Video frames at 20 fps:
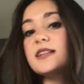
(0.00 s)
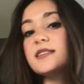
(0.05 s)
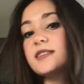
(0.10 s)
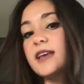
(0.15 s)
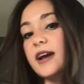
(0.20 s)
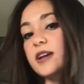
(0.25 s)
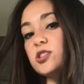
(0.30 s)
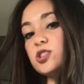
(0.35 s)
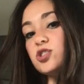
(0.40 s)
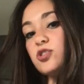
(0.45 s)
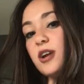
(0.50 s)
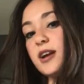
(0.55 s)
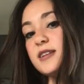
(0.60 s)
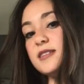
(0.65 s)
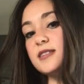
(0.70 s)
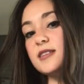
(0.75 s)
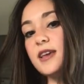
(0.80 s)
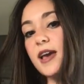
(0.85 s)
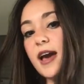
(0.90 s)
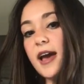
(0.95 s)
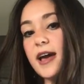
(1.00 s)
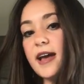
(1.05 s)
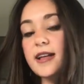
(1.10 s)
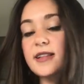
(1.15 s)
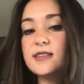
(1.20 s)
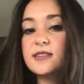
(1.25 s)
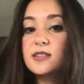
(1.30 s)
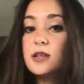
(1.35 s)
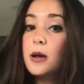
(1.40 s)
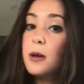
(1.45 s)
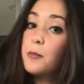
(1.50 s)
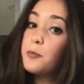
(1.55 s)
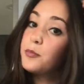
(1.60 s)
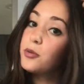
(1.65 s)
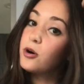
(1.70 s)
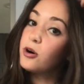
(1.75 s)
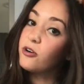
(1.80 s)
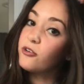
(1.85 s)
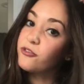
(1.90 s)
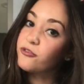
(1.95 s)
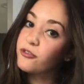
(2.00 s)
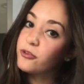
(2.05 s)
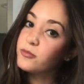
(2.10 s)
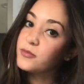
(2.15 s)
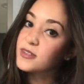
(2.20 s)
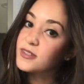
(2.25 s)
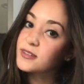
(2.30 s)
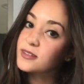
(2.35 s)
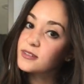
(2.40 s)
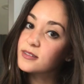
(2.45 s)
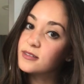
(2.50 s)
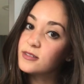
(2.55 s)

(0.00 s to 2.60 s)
texturize the ends, pull from the,